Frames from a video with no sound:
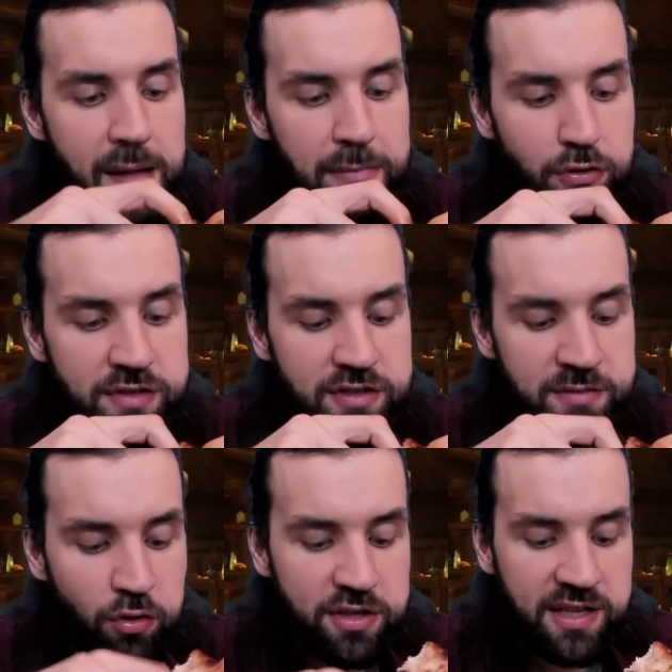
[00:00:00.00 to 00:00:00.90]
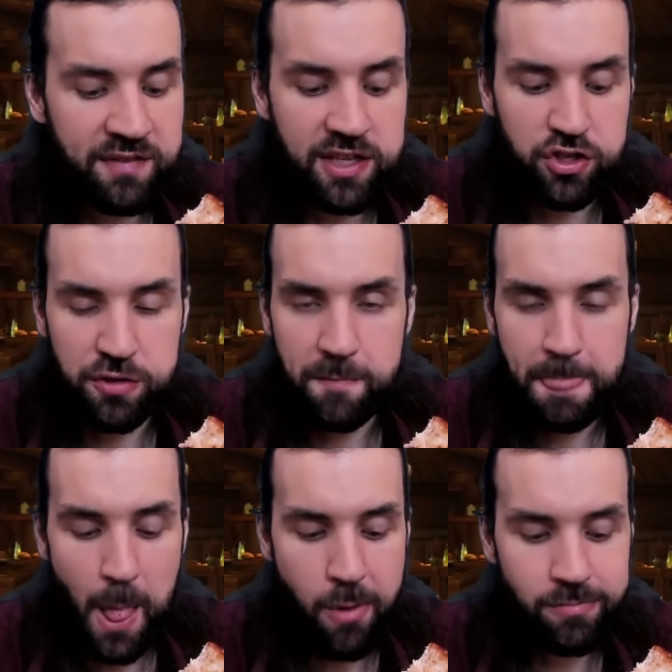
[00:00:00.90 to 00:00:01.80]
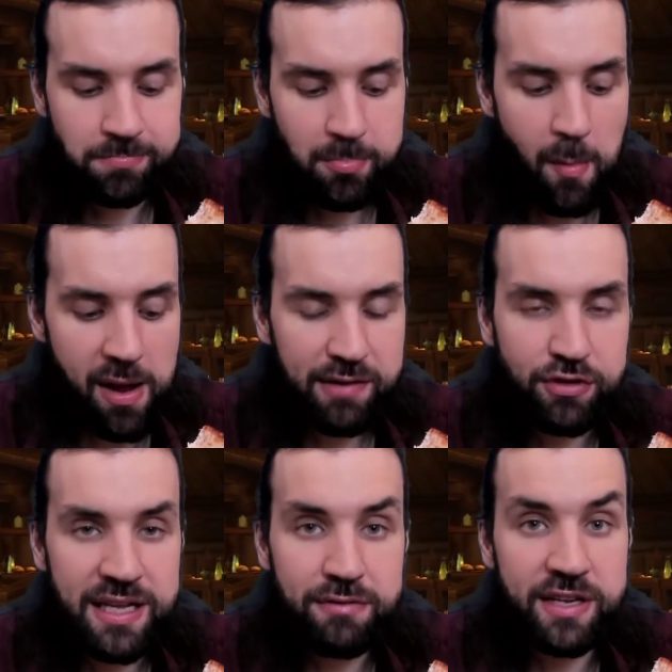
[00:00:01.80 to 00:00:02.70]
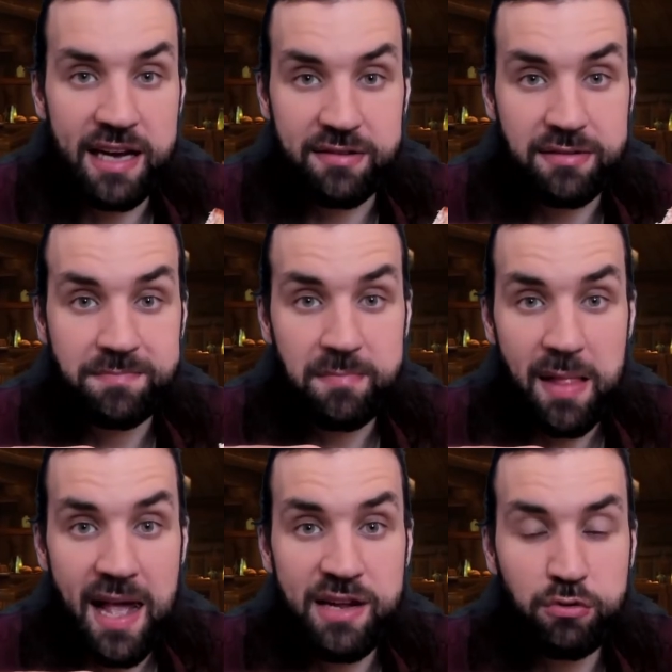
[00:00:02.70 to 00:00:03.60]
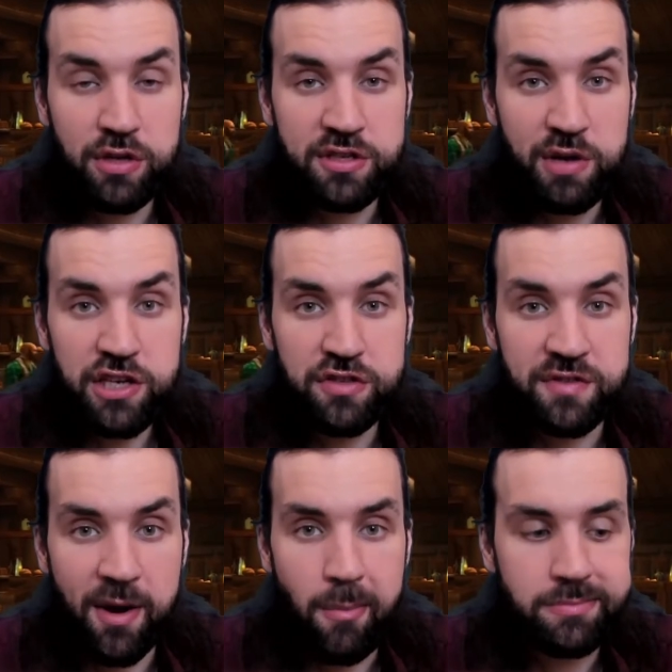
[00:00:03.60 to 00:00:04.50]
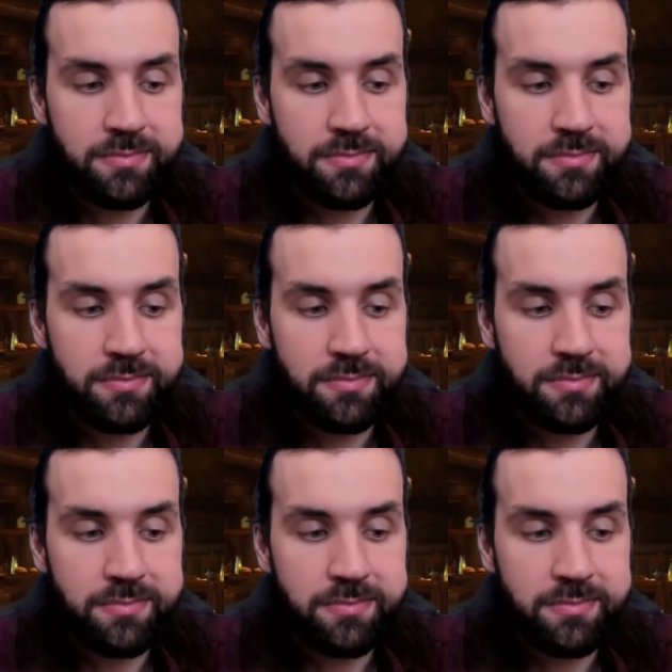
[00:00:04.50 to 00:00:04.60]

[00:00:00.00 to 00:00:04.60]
Because he was born in a village, he would never get any good education there.